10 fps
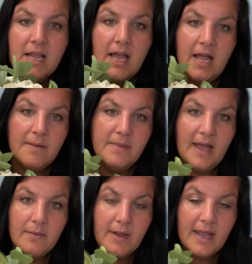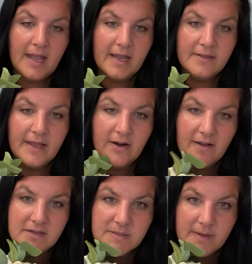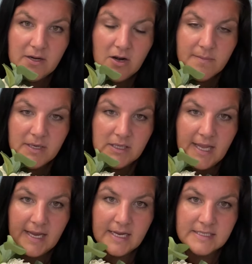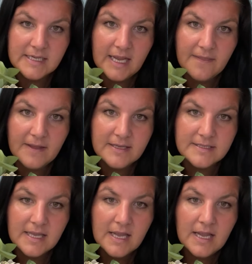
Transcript: That way they don't have to spend an arm and a leg to get these.